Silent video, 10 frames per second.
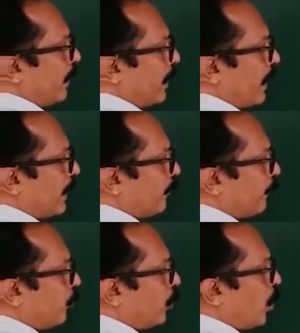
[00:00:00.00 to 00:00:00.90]
and
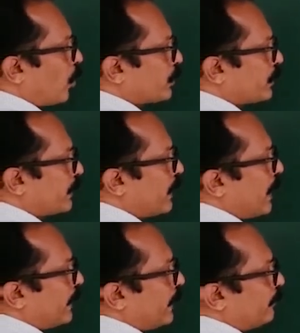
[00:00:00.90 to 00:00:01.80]
4 oxygen
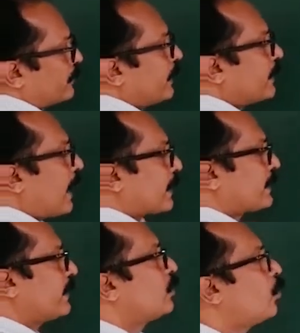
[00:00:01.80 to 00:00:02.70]
atoms, it acts
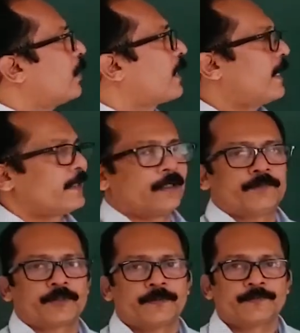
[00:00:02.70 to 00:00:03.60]
as donor
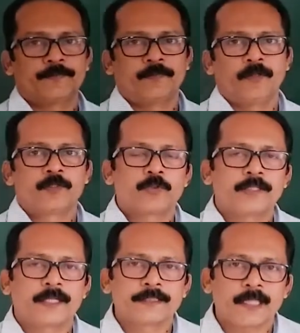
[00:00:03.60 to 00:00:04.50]
atoms. So, it is
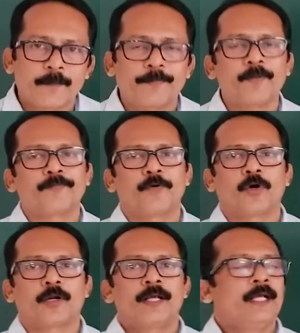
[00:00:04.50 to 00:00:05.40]
an example for